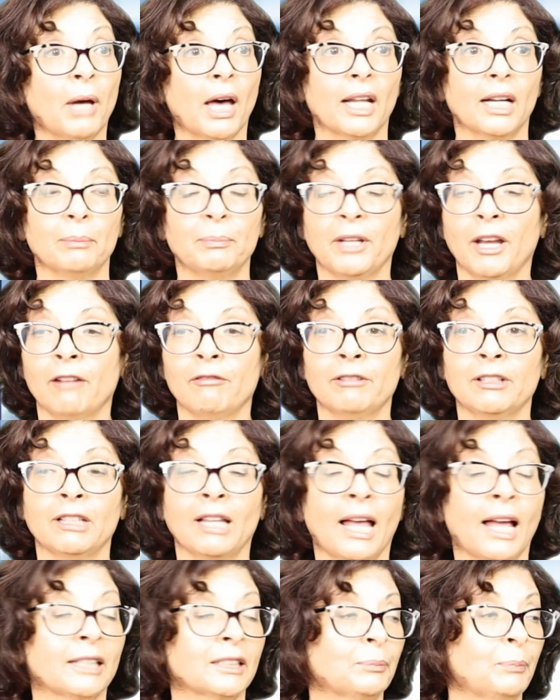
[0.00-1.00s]
bought up every
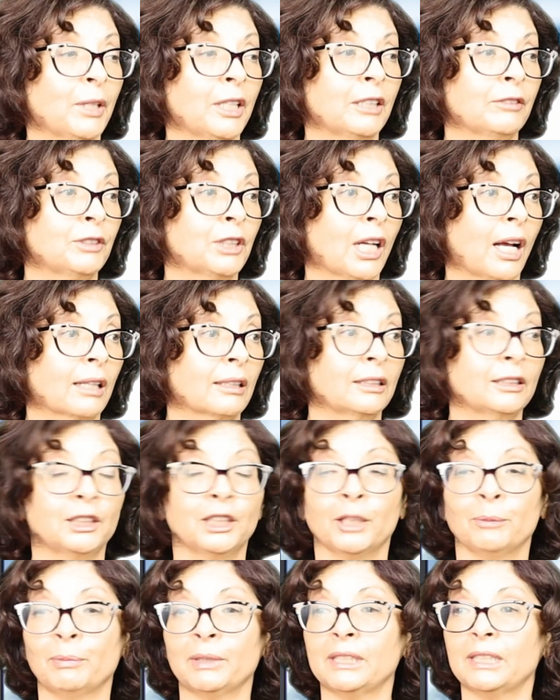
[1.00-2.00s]
last bit of chocolate
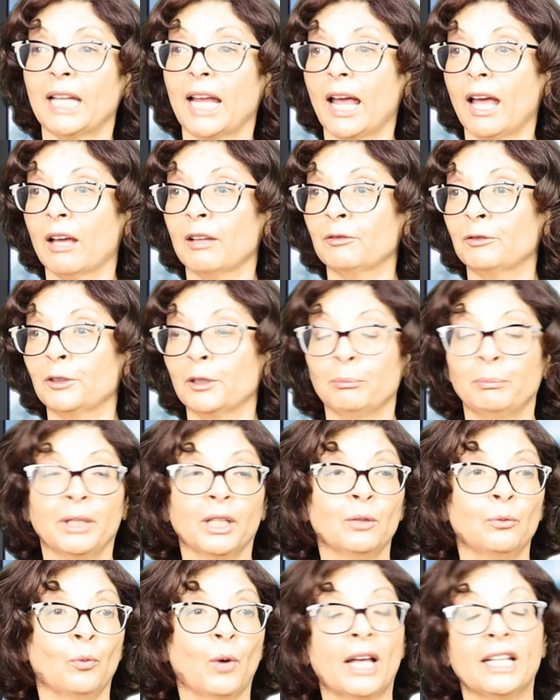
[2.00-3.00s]
chip in town for a
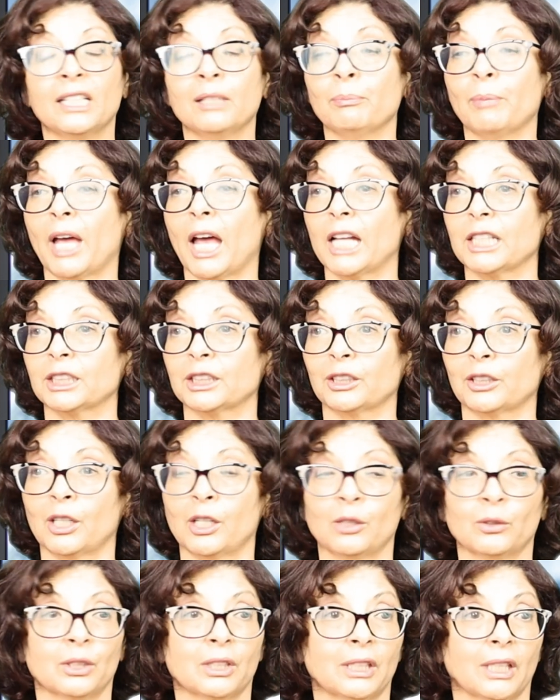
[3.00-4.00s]
big wedding bash they're
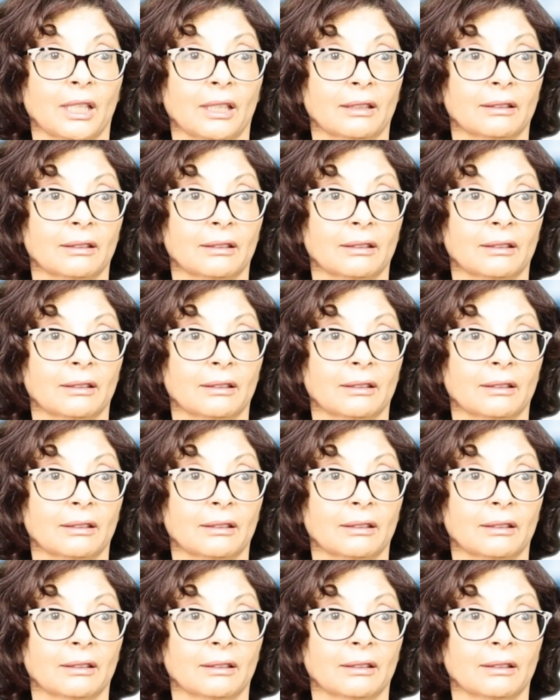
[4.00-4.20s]
hosting.